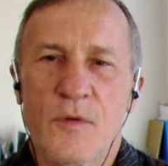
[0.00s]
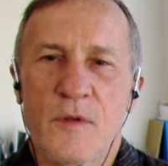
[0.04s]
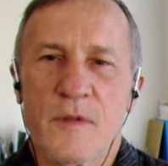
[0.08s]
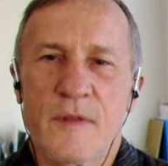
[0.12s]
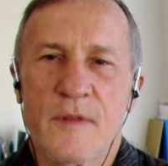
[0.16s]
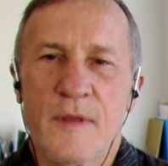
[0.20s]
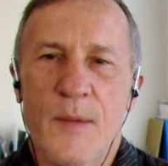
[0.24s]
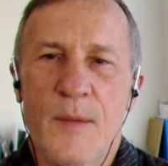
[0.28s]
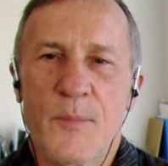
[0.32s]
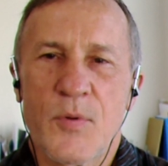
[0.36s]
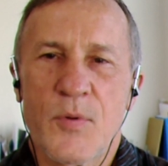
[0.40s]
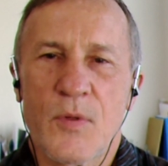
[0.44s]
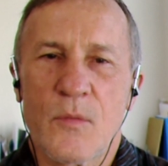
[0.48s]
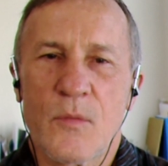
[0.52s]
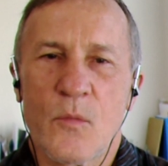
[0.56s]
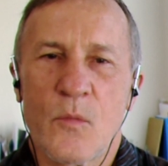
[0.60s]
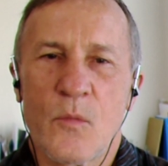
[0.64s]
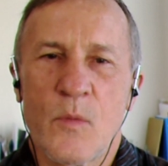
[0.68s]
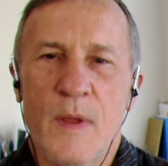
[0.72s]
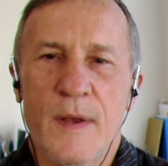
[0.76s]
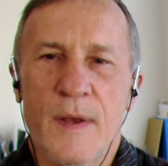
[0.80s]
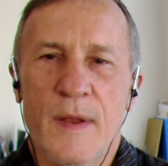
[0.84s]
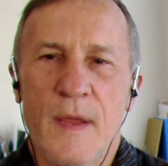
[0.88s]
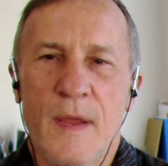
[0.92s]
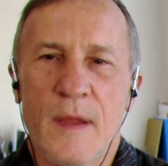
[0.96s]
example,
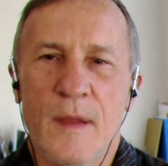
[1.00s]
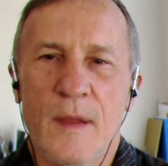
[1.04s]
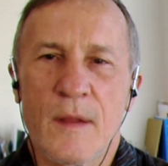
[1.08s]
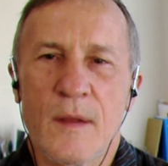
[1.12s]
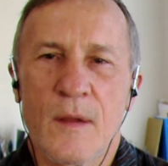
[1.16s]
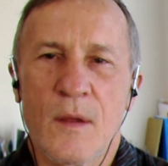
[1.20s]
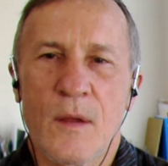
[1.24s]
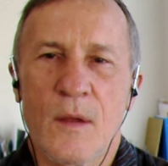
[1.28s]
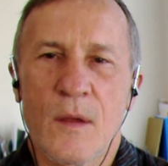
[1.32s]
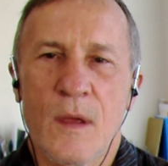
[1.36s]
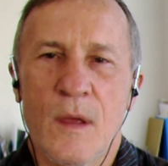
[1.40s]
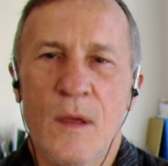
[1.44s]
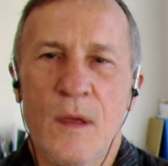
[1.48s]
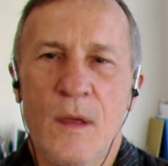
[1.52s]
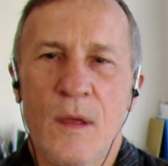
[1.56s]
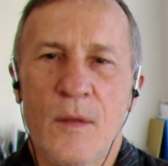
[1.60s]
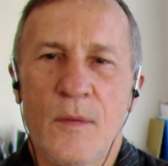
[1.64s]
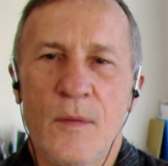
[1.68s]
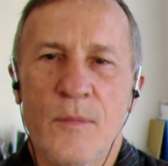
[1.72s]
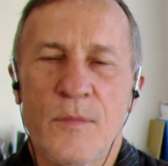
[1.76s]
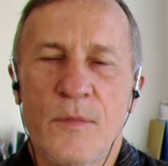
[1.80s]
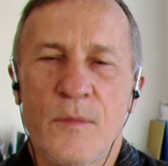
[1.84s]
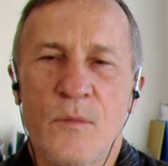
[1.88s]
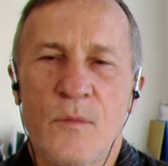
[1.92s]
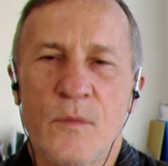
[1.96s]
when I
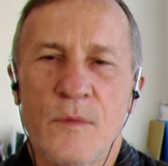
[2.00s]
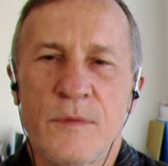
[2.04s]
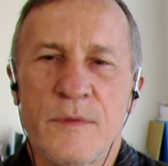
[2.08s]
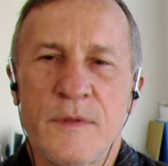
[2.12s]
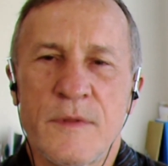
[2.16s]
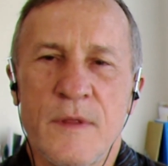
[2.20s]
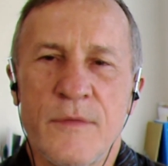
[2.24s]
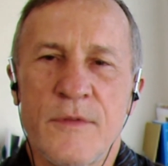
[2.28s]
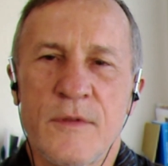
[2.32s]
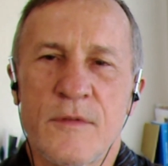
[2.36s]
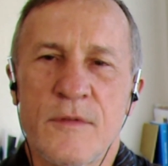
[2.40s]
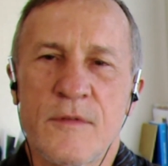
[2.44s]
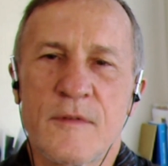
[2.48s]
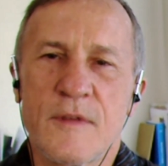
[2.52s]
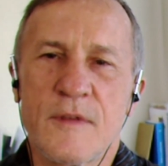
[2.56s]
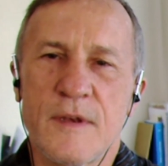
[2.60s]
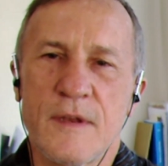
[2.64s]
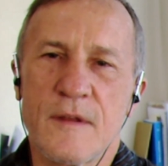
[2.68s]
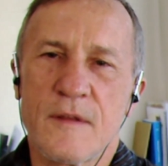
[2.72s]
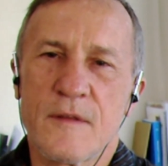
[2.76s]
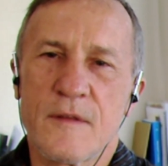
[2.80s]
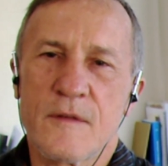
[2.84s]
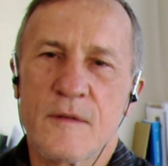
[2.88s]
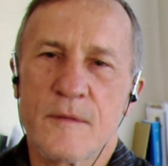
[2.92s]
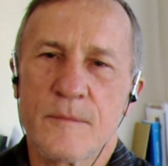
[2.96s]
did the
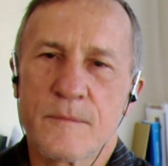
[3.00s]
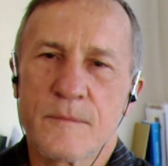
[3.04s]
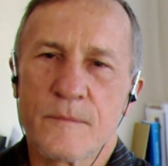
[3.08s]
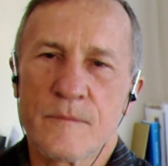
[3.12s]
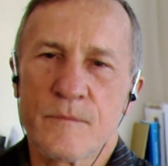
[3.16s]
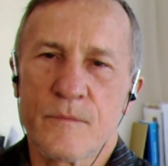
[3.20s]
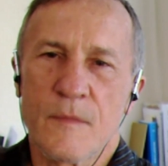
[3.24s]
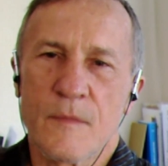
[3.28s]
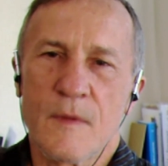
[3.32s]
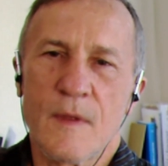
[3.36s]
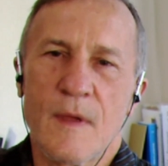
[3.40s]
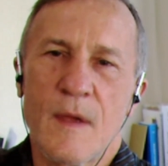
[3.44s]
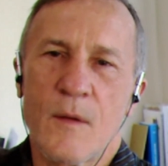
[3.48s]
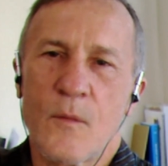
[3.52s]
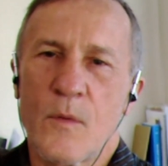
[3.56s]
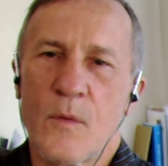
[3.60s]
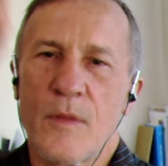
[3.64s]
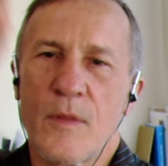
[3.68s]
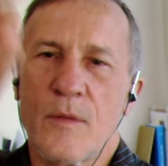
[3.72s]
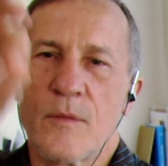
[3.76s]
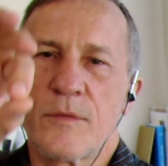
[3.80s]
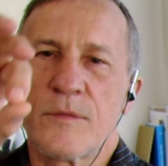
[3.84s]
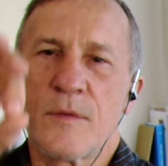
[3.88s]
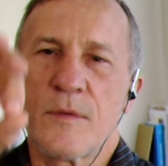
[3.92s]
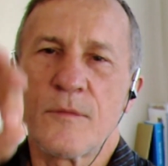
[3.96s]
cities, I
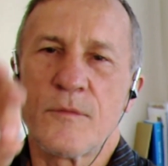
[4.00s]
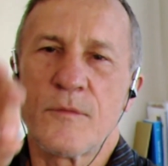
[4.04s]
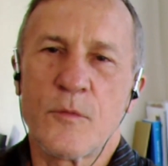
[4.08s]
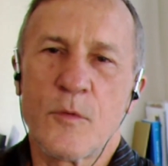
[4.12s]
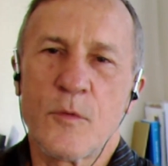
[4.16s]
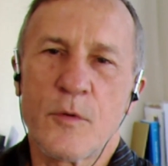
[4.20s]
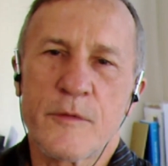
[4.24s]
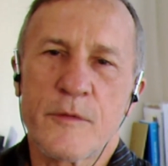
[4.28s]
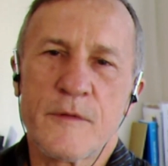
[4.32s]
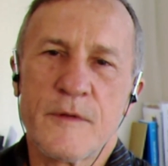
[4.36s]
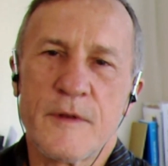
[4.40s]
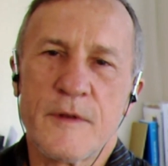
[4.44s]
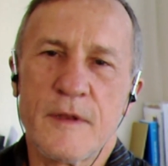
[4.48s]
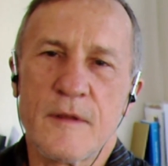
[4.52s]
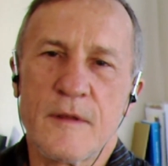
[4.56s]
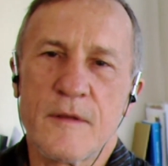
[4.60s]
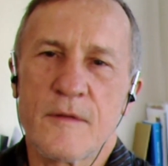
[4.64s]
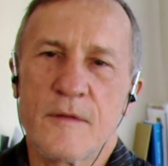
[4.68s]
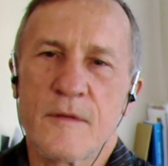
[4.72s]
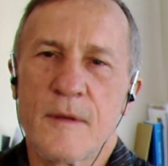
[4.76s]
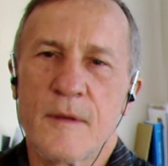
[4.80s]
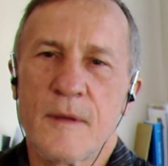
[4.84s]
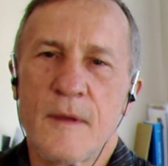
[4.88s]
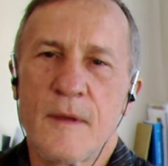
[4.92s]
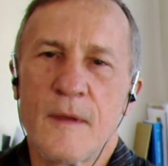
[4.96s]
went to 4
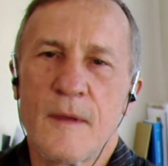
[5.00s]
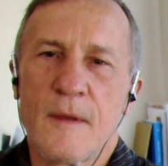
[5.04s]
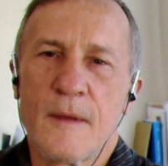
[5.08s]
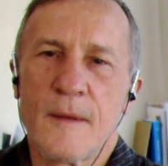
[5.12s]
cities.